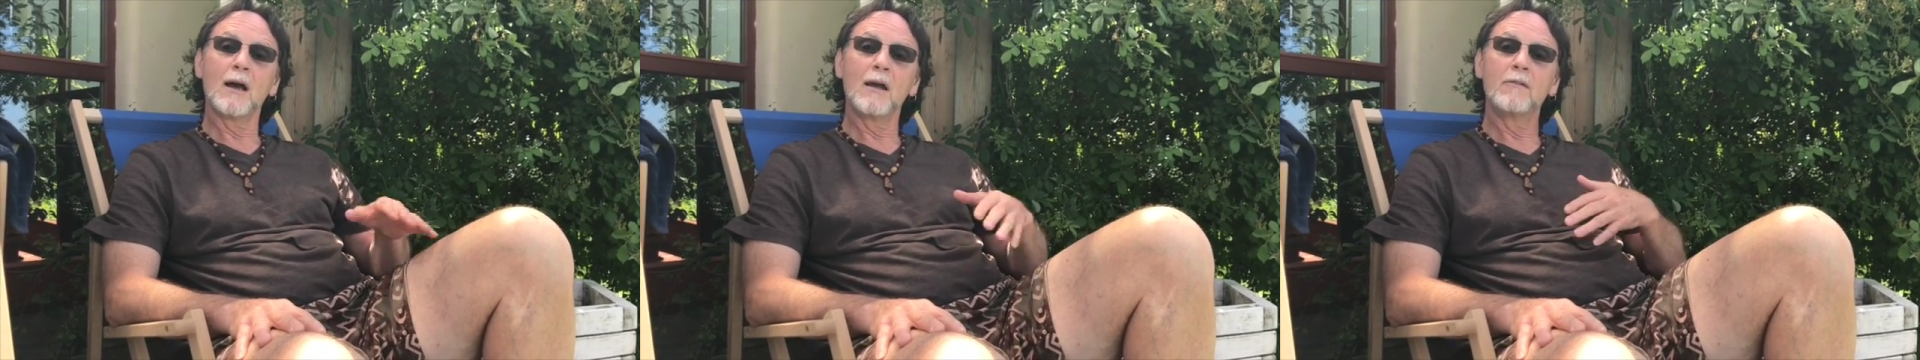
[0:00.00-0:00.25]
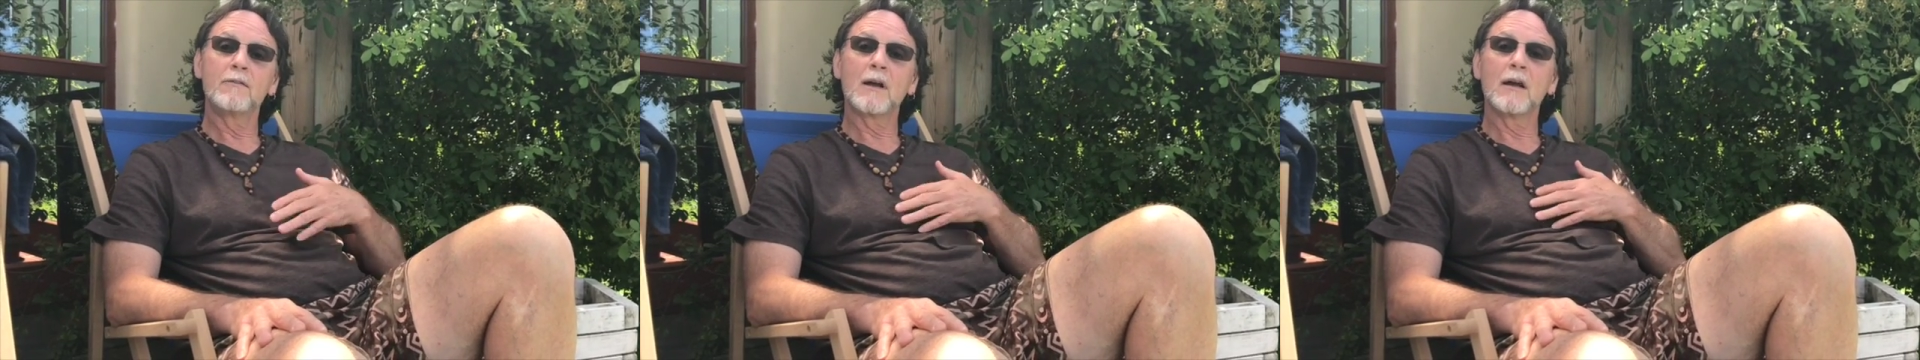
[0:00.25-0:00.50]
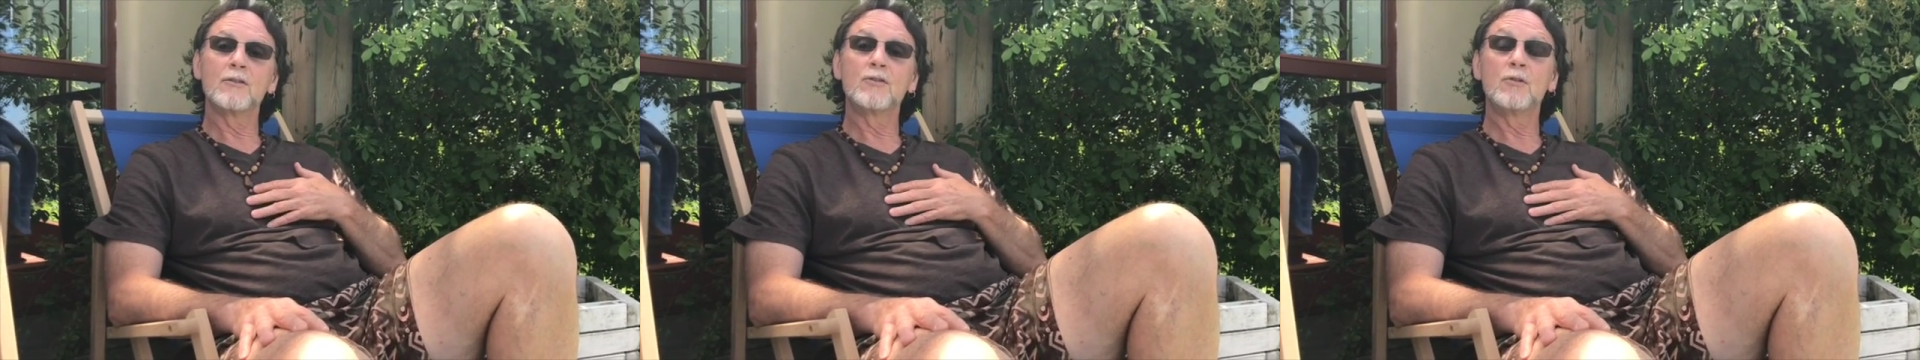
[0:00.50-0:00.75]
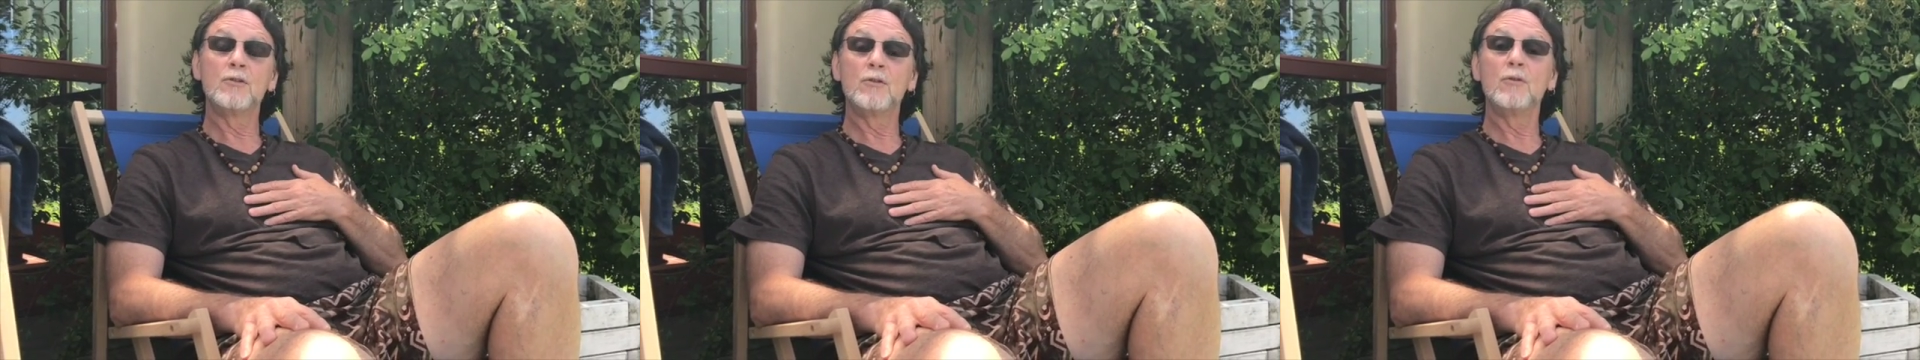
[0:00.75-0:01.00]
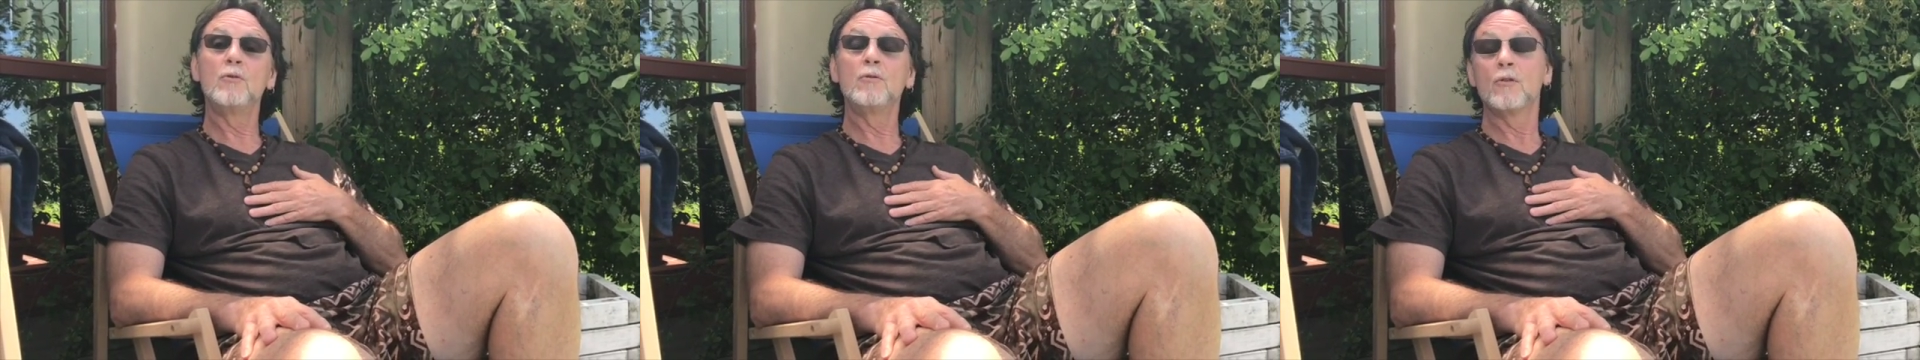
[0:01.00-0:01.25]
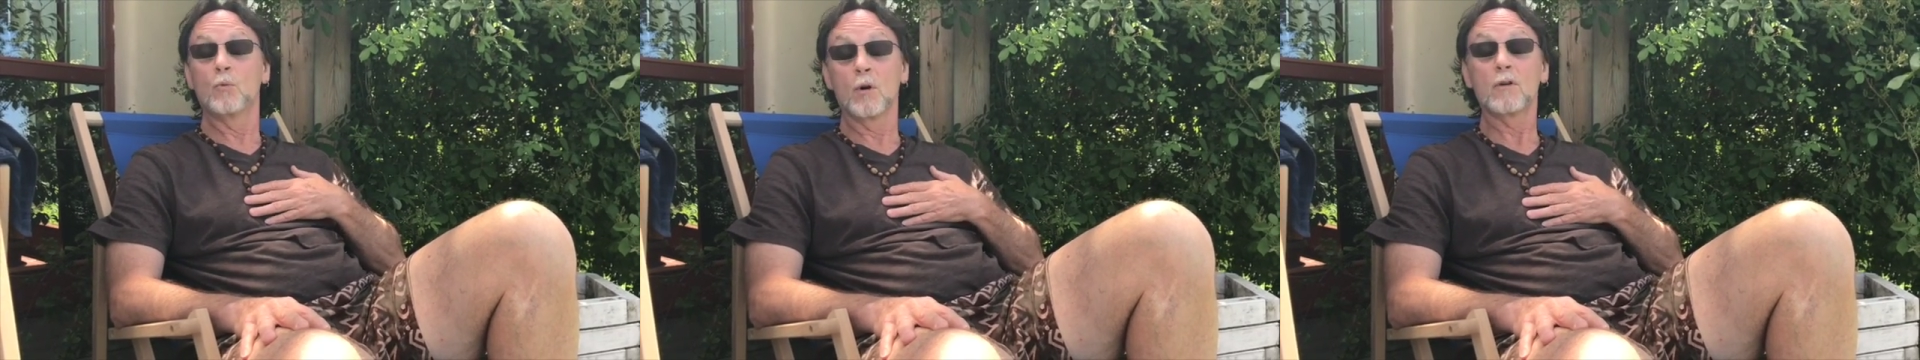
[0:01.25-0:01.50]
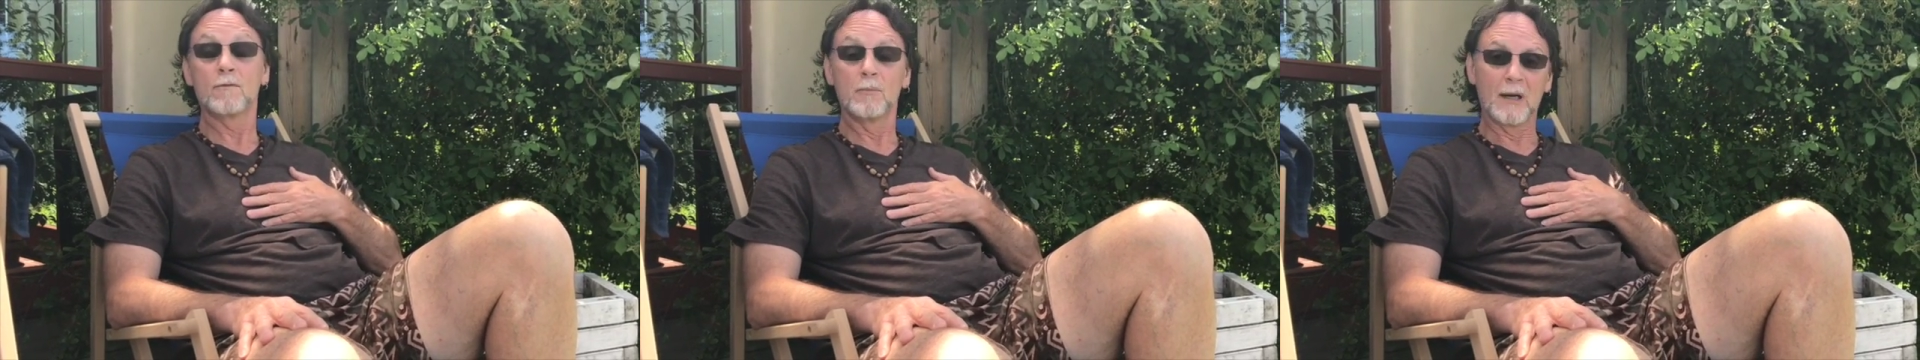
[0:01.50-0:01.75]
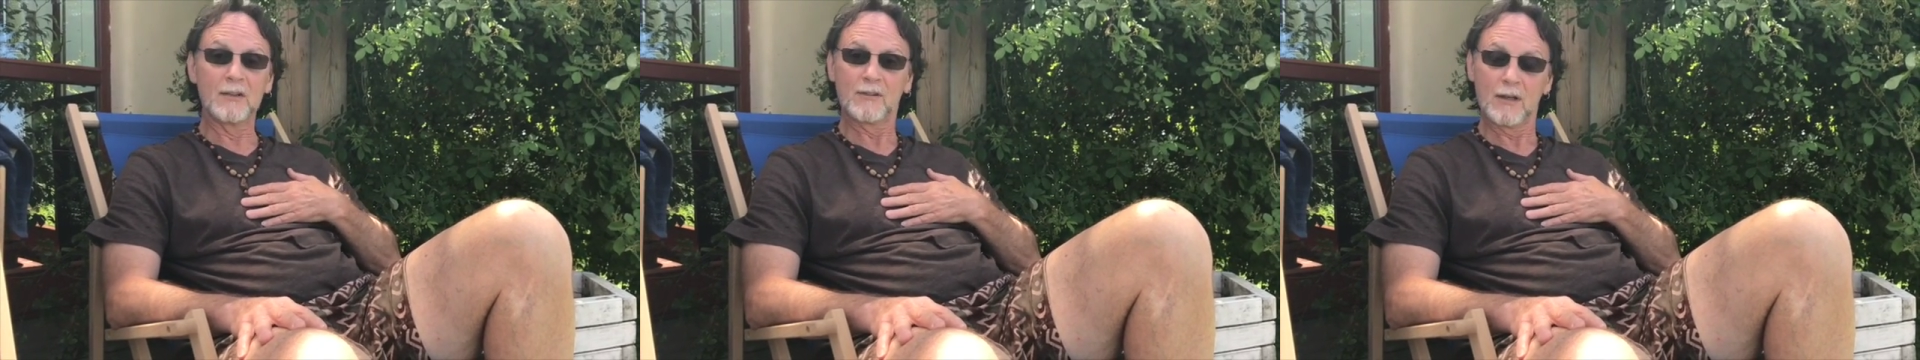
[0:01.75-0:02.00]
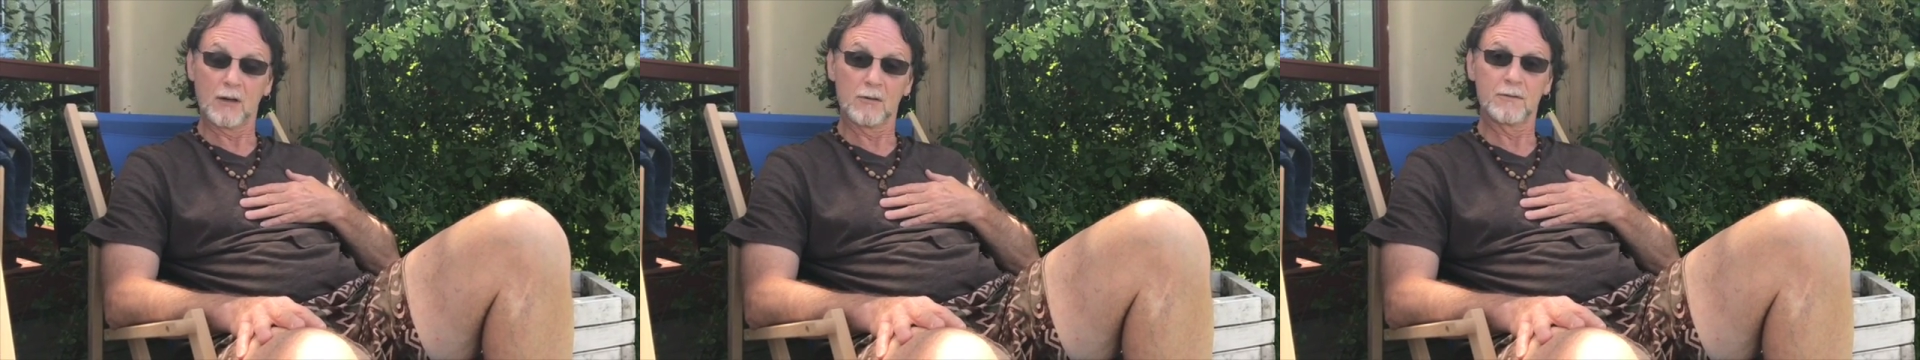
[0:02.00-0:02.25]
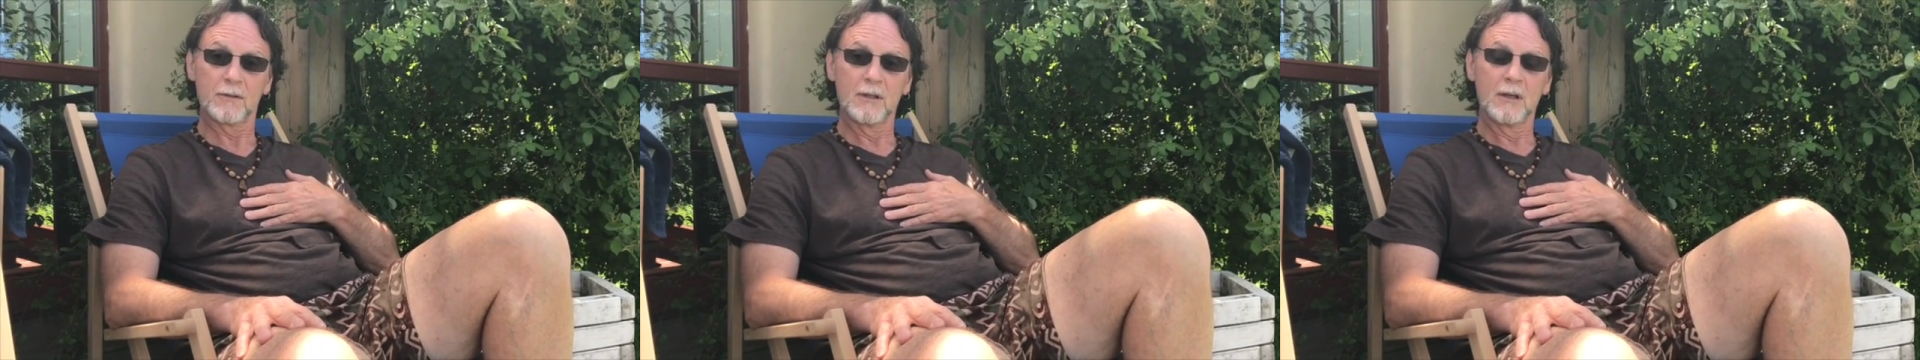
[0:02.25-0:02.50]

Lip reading: I've gotten to do the work for myself